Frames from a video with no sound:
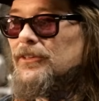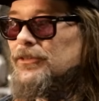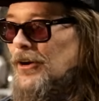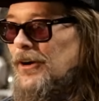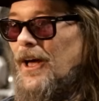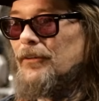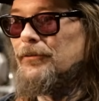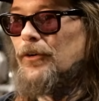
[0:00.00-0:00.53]
They're
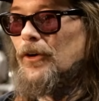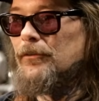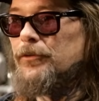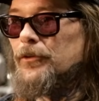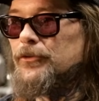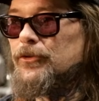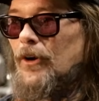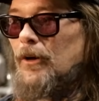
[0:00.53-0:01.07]
not voting
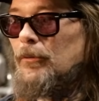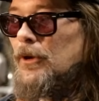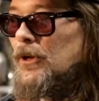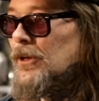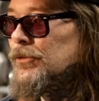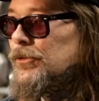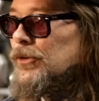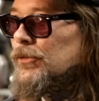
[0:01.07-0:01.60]
for Trump,
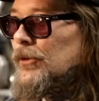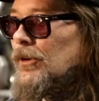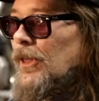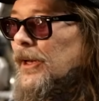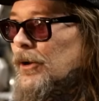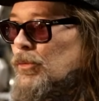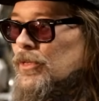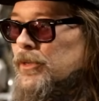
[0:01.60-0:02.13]
dude. They're
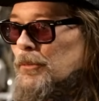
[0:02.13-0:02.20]
like with